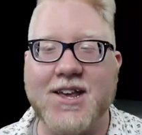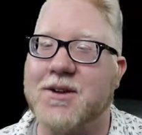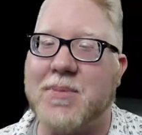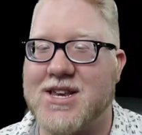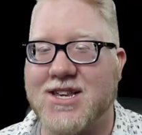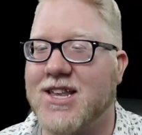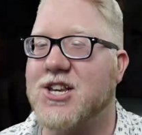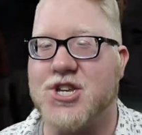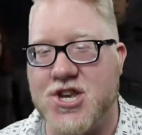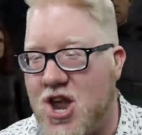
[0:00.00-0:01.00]
get basically
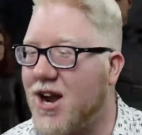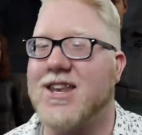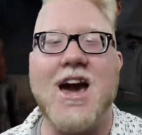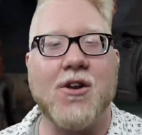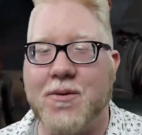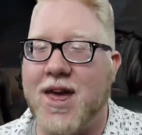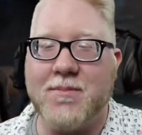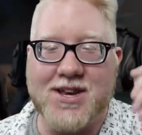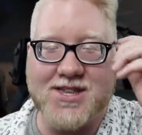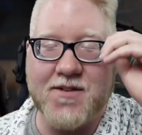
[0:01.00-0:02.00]
just knocked down of
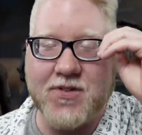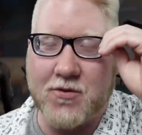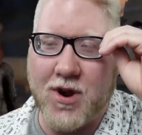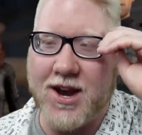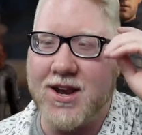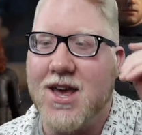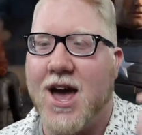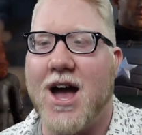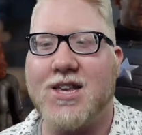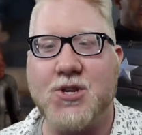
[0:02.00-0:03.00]
enemies left and right
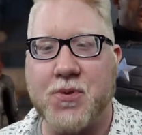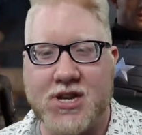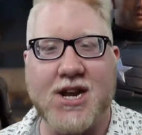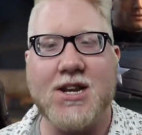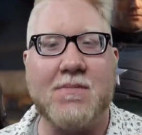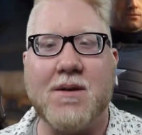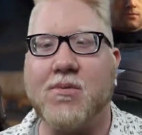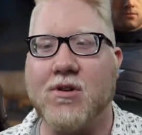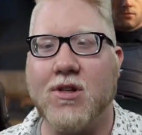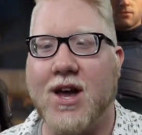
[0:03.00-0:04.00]
as he's protecting
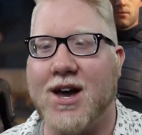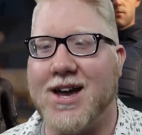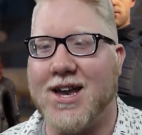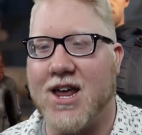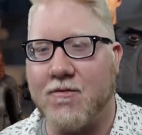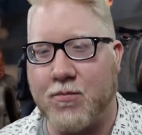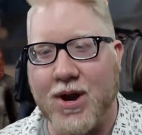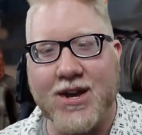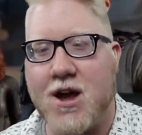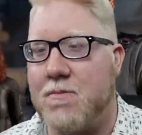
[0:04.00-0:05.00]
people uh, and kind of
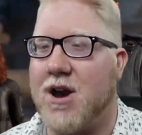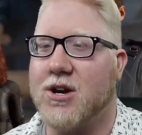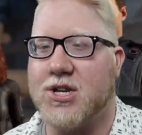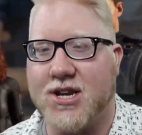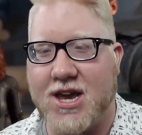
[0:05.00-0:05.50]
breaking down barriers and